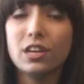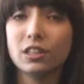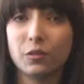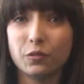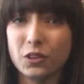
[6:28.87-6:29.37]

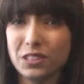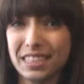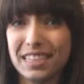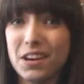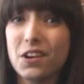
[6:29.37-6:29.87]
The first
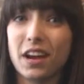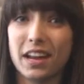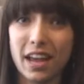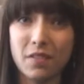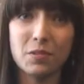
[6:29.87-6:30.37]
year I
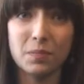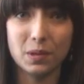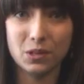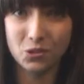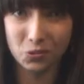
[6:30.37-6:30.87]
haven't
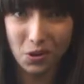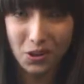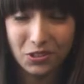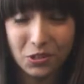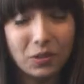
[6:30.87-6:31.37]
been in
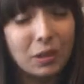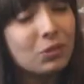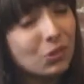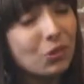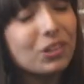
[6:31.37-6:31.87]
Toronto, and I'm
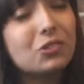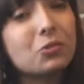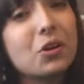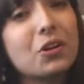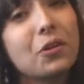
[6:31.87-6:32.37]
sorry,
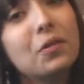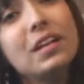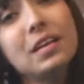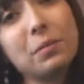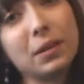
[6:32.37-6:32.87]
Toronto,
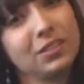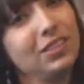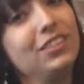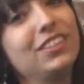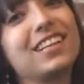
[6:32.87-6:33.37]
but I'll
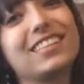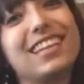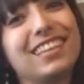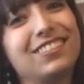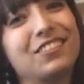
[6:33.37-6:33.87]
see you guys
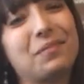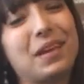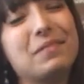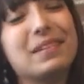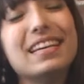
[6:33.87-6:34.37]
next year
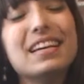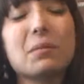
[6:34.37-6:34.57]
maybe.